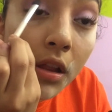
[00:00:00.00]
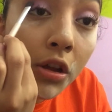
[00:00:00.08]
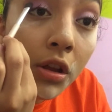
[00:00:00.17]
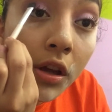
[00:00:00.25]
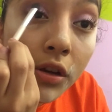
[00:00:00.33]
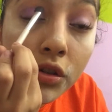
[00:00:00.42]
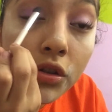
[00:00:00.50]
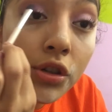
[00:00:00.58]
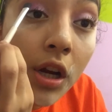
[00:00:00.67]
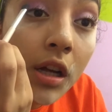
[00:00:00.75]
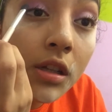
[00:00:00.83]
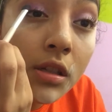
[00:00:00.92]
look like a
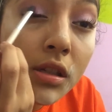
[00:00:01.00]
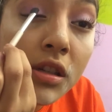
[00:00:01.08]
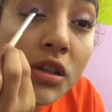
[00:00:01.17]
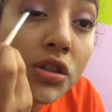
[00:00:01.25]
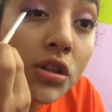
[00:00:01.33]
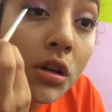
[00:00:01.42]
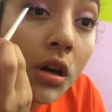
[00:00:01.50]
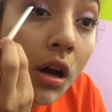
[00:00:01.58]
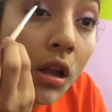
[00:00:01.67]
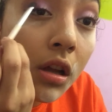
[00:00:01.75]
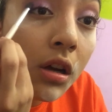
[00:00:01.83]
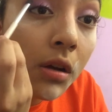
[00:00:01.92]
transition
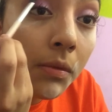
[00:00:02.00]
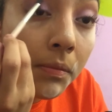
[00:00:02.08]
color.